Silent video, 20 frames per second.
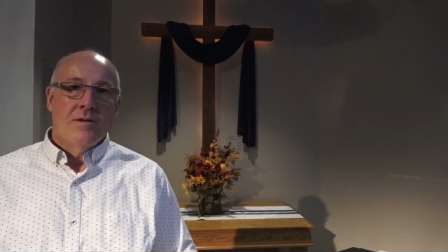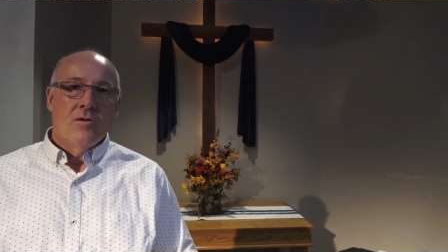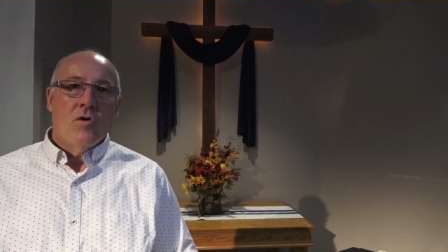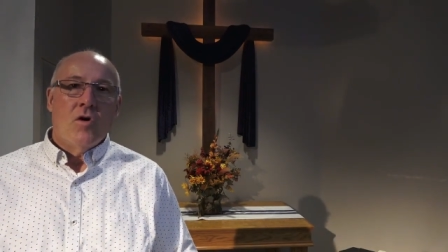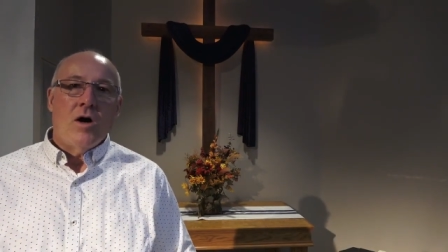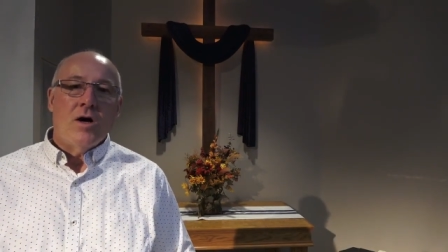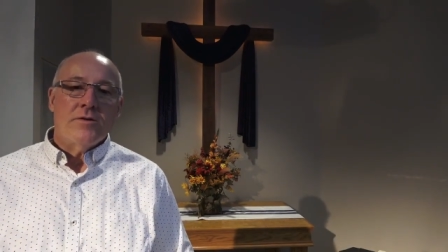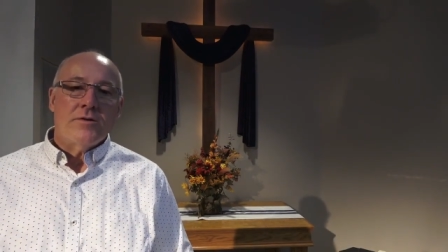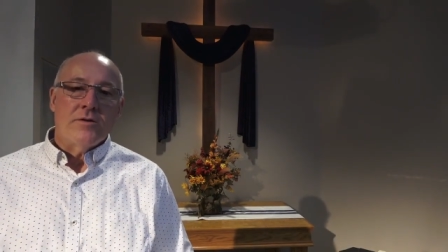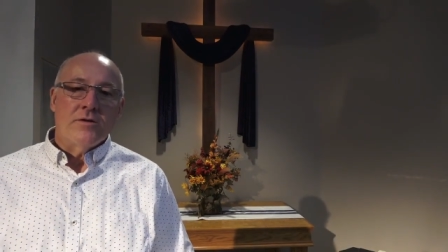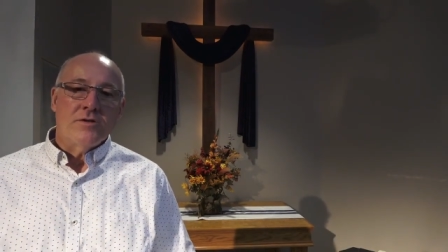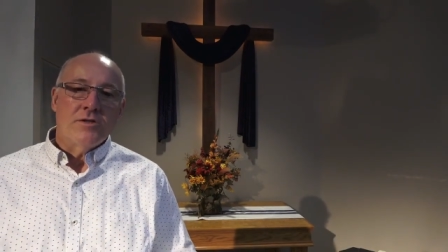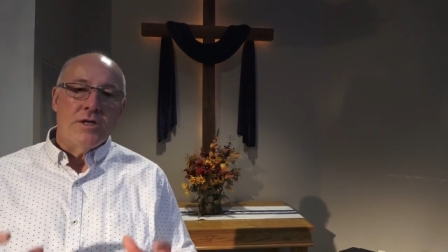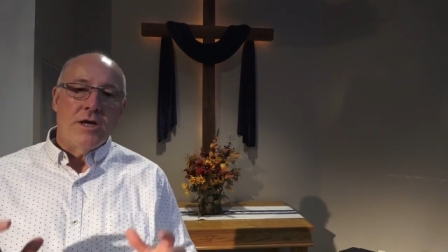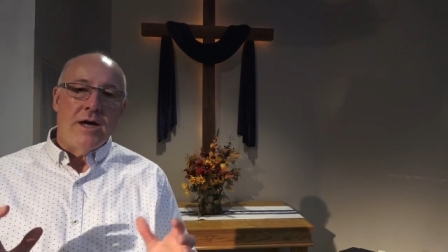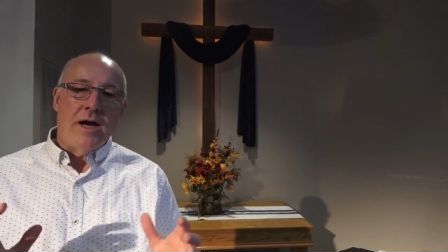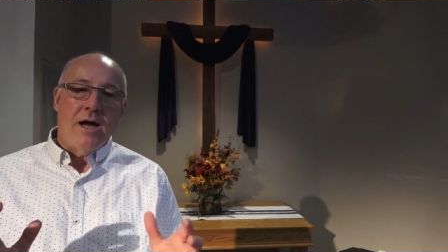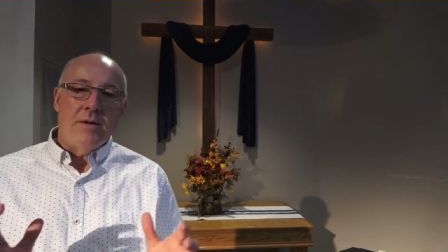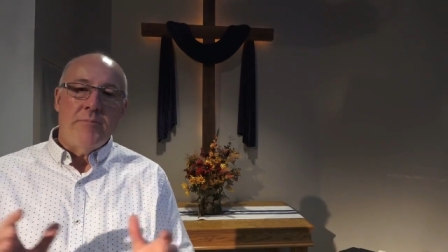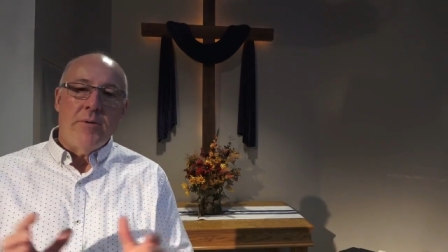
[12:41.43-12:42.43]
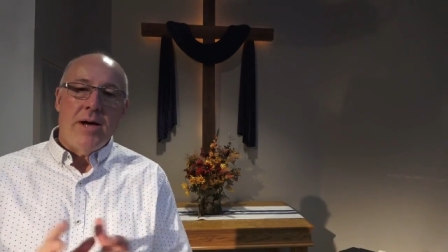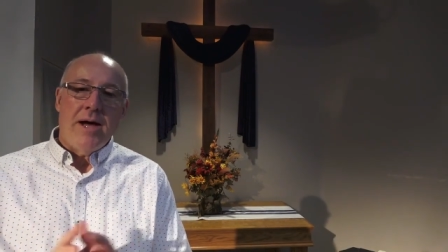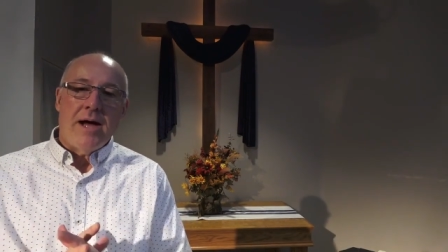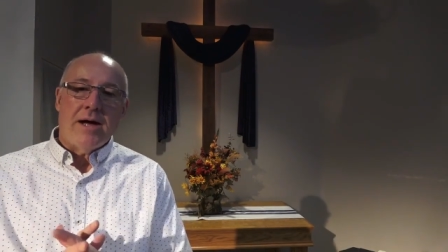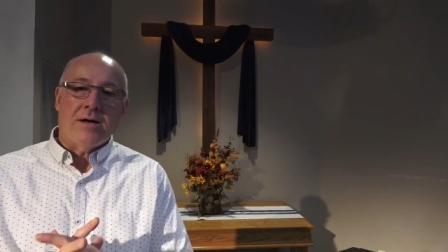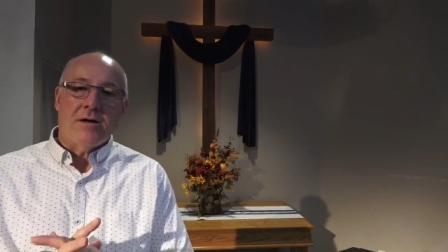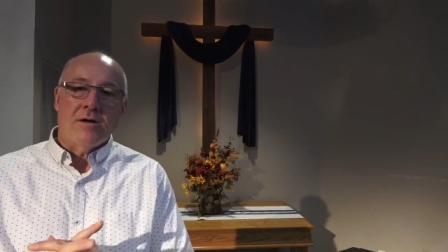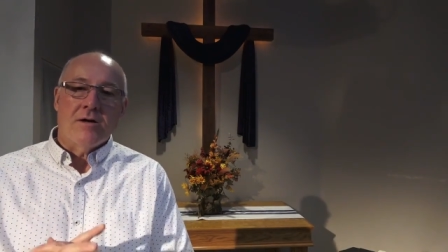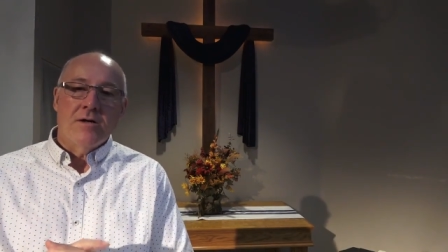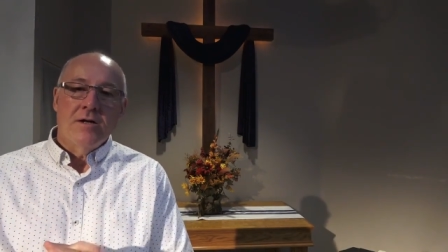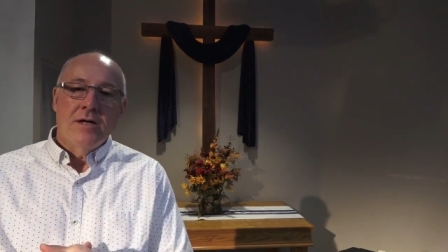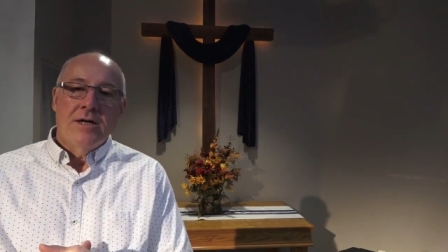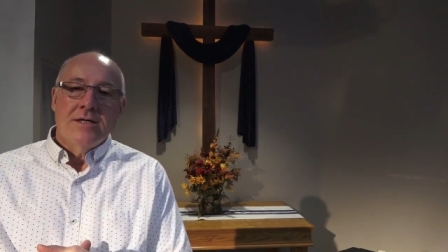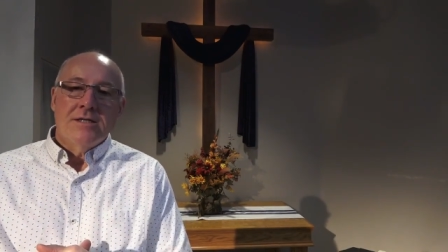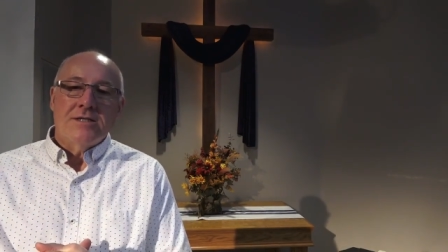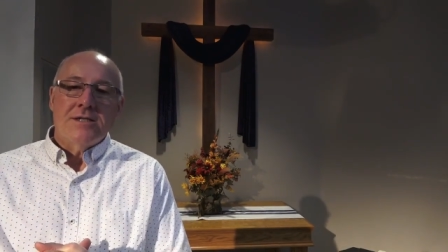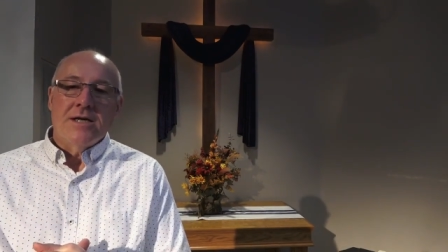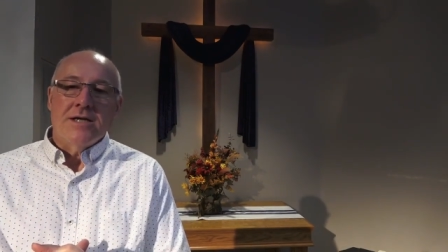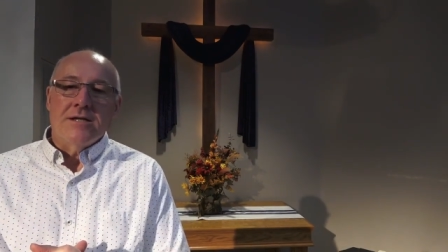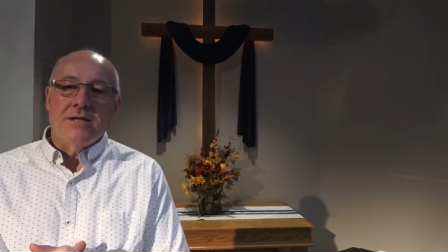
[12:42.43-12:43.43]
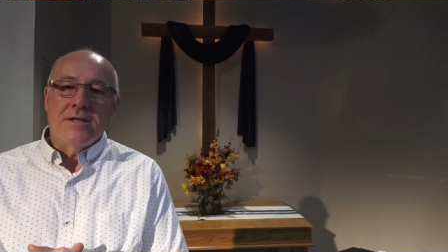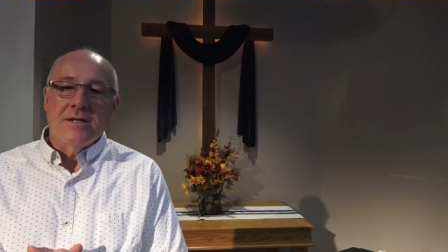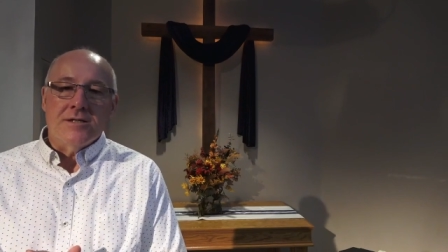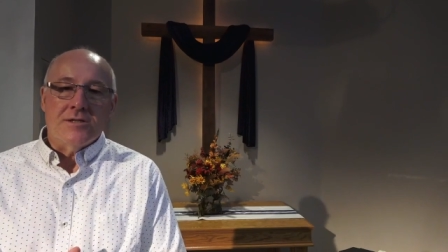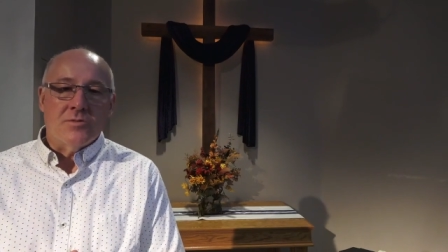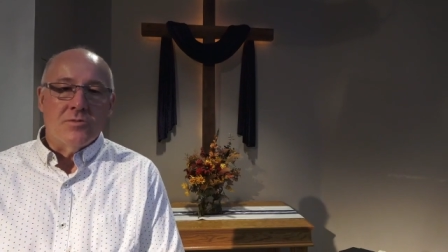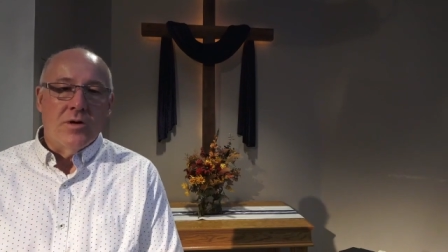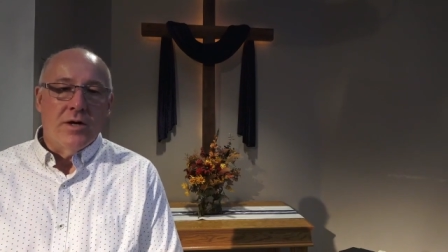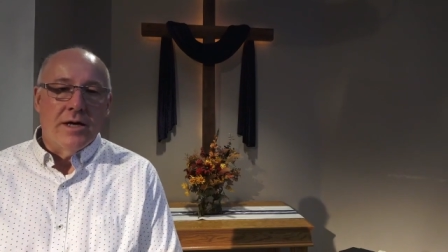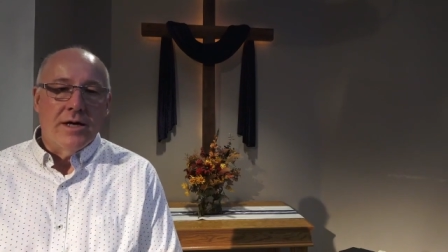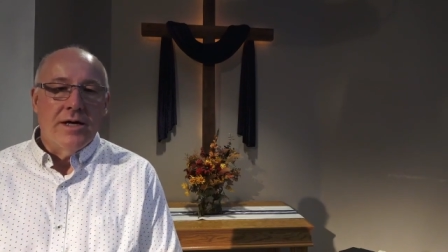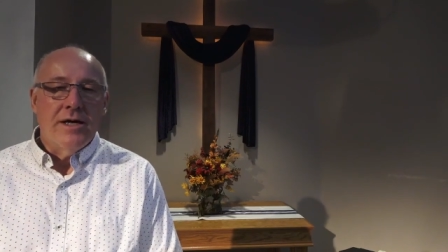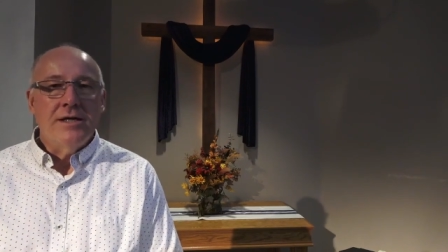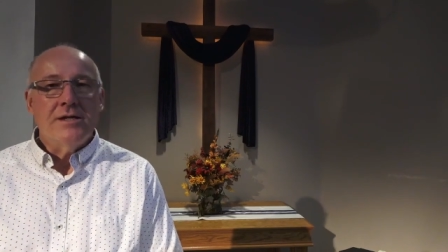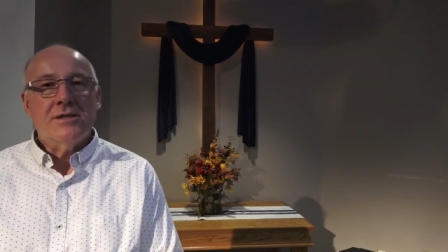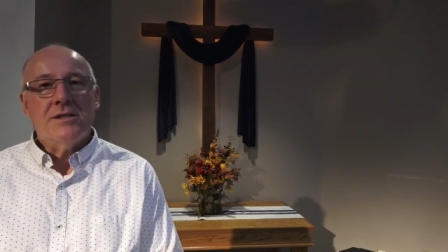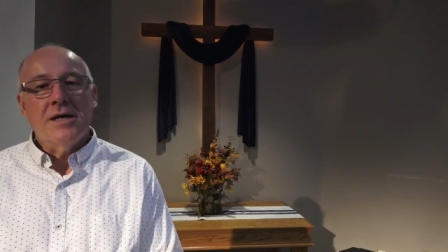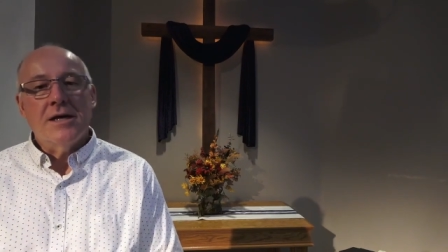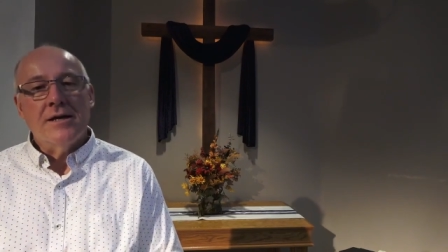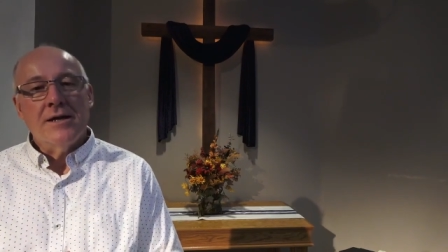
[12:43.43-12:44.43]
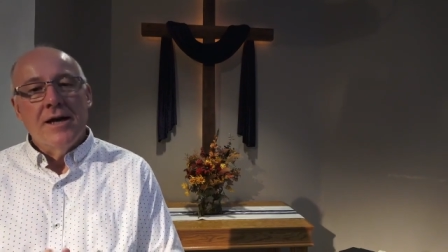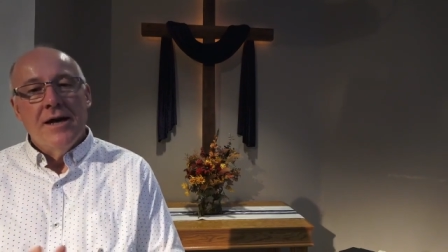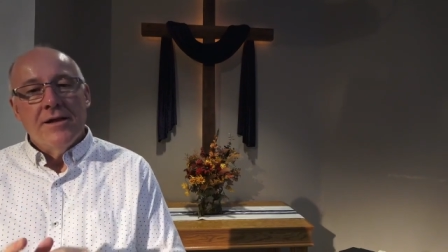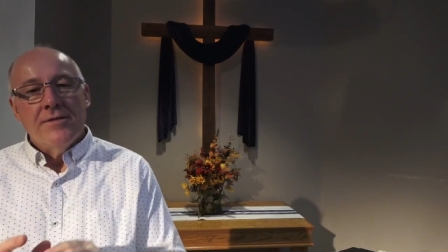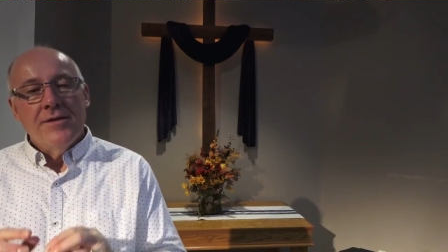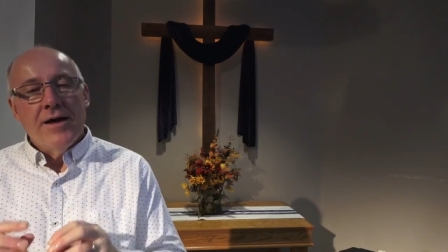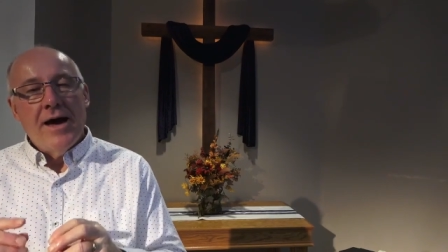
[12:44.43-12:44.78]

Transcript: Well, author J.I. Packer said it this way He said,